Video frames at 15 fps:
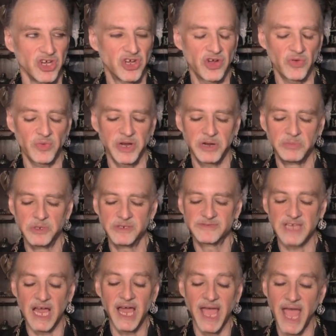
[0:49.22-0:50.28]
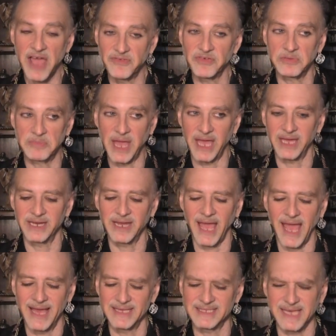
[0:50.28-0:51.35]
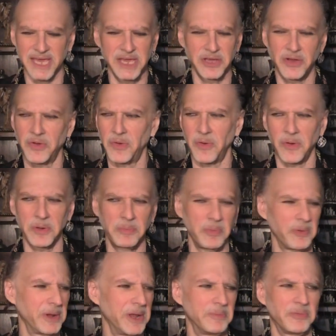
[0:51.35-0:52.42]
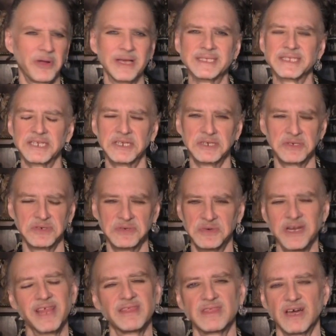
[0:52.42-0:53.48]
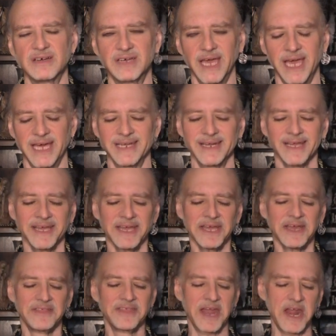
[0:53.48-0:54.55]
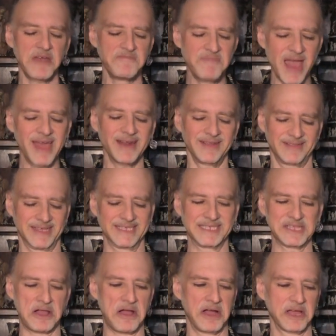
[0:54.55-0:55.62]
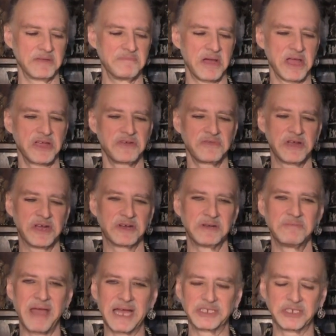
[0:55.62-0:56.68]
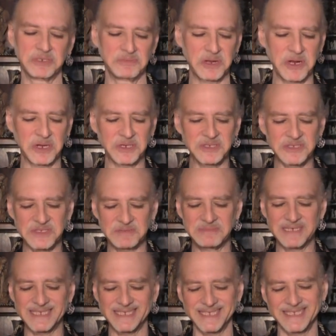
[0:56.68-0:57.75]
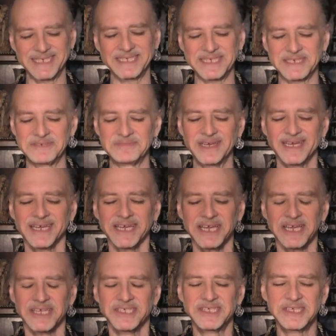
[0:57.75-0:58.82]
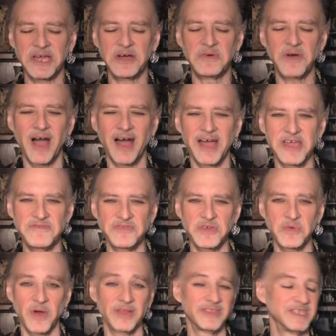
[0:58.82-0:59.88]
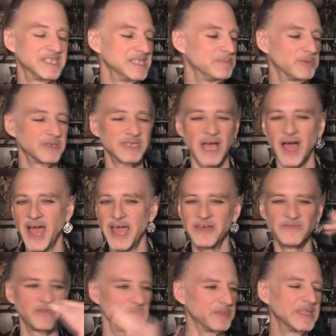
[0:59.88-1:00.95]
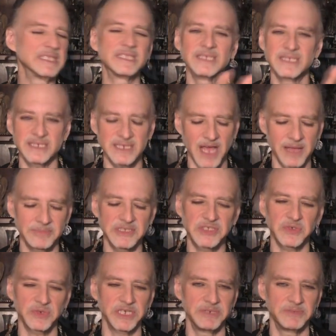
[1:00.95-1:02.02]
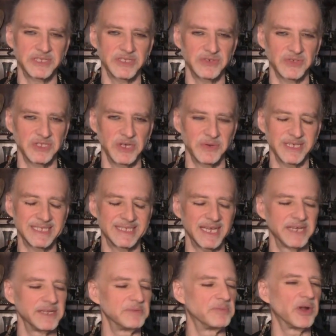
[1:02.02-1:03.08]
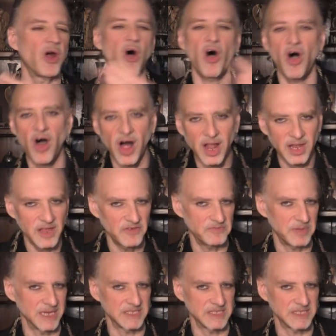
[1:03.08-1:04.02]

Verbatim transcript: career moves I ever made as a corporate president. Who would have thunk it that I made it this long in my career in magic, miracles, and mysticism? So, uh, if you want the deeper dive, this is a timeless read, but there's no extended. But all of